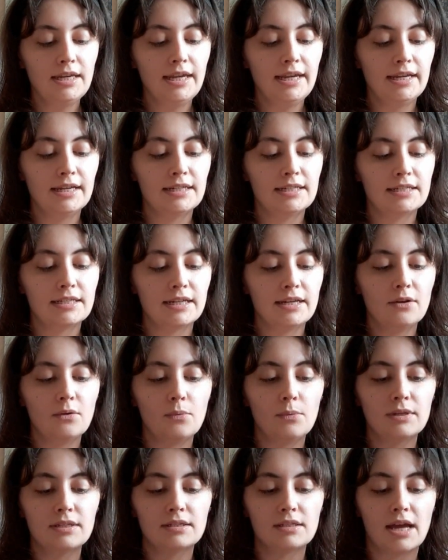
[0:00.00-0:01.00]
And it
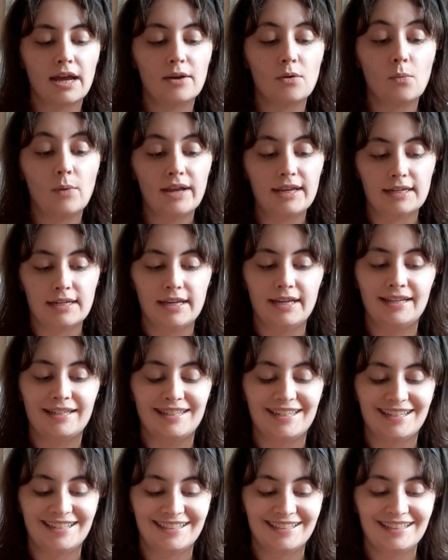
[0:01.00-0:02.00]
was, I waited.
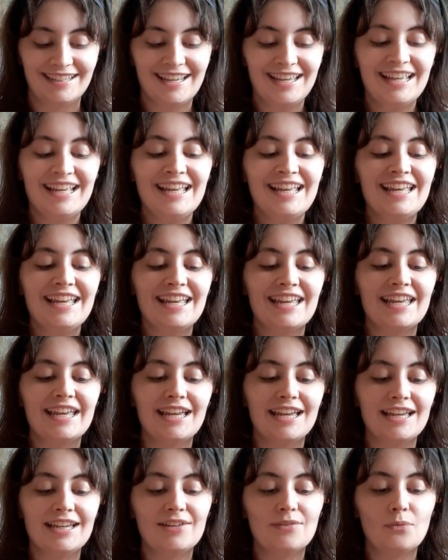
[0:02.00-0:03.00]

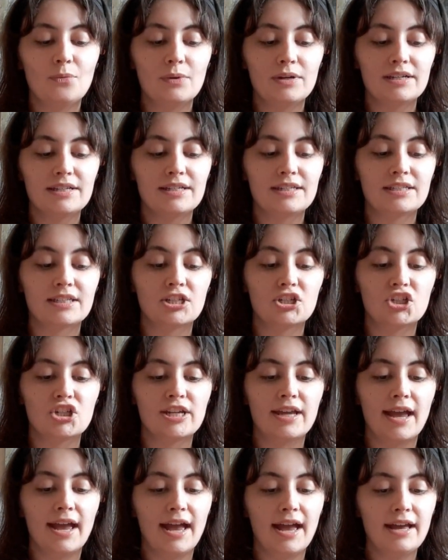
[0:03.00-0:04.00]
It was, she
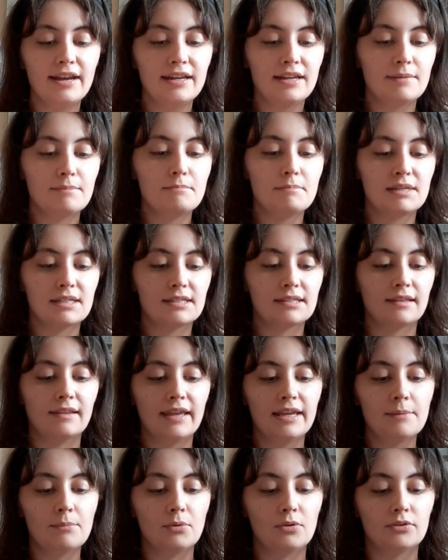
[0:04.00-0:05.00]
had it
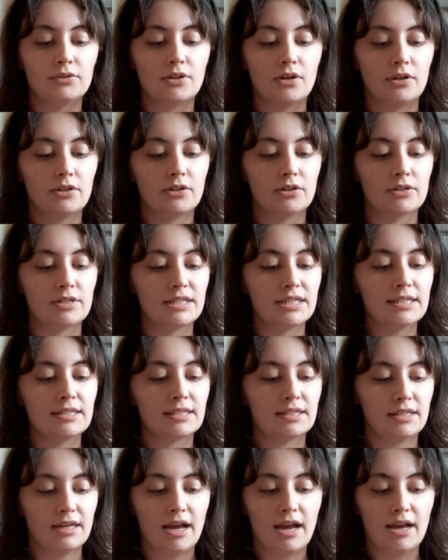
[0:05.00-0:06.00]
mislabeled on her
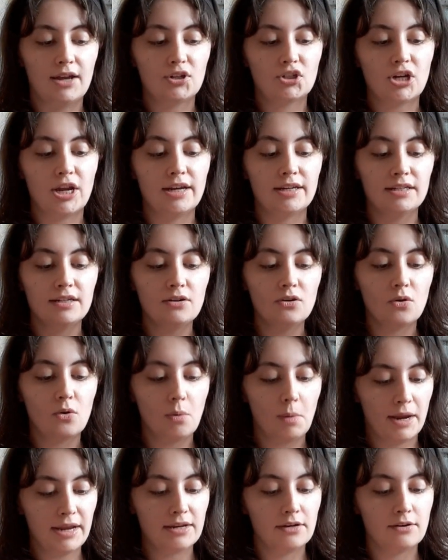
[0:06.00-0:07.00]
D-stash. I didn't
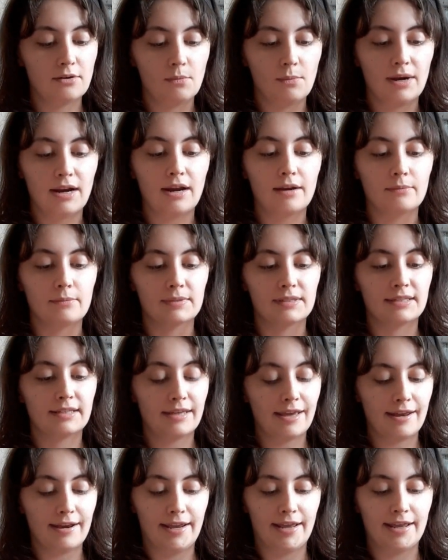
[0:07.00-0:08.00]
quite know what I was
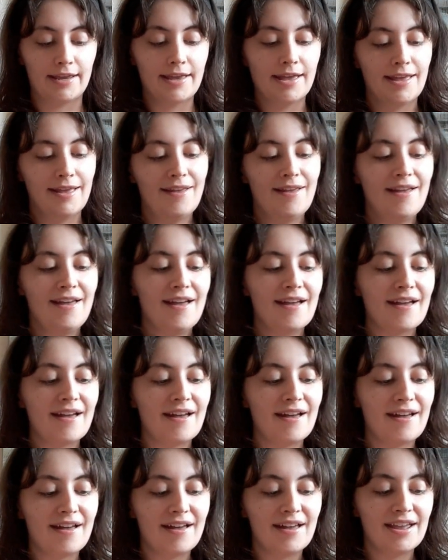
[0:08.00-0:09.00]
getting.
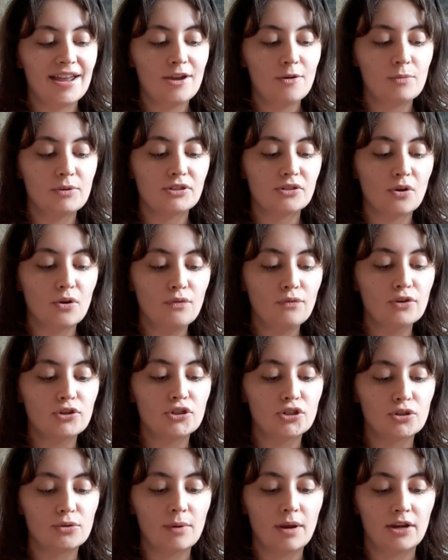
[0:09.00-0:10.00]
It was over
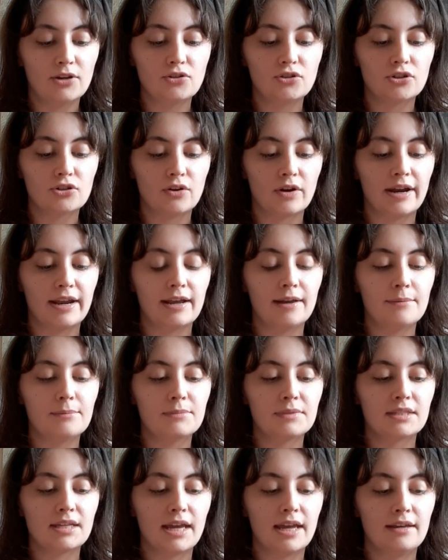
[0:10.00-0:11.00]
200
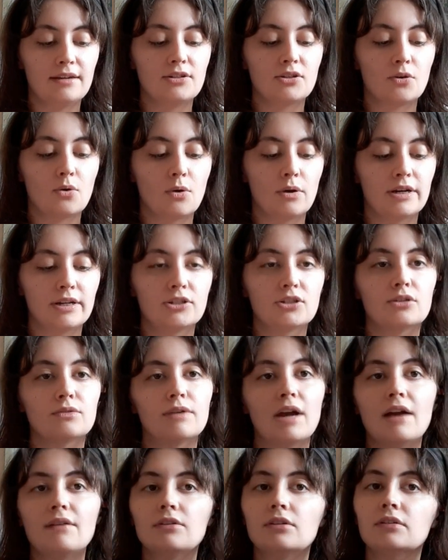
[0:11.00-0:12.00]
grams, and according to
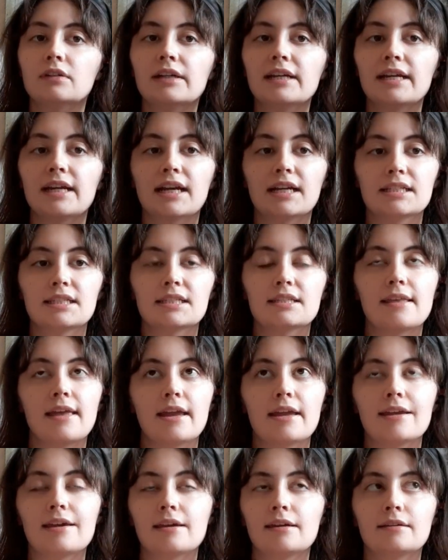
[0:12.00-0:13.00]
Ravelry, it's
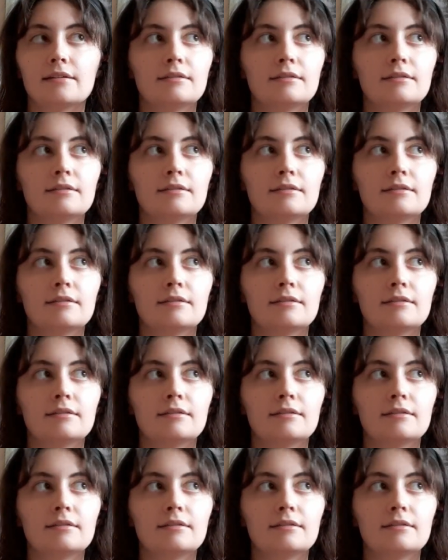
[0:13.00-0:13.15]
like,